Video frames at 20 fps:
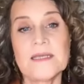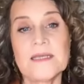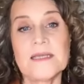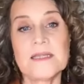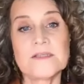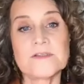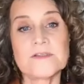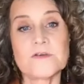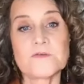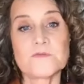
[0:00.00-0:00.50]

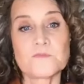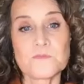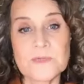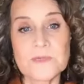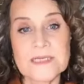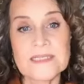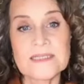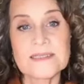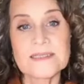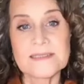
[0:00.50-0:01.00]
It's a
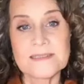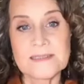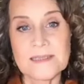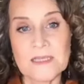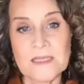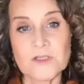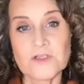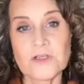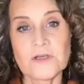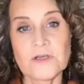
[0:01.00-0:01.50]

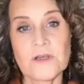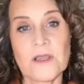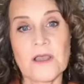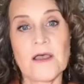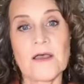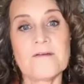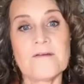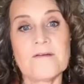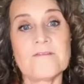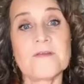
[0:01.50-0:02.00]
realization
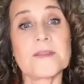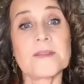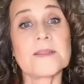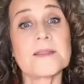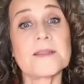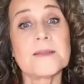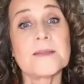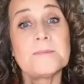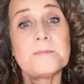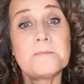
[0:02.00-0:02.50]
of
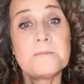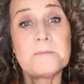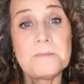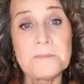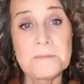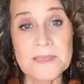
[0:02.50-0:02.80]
the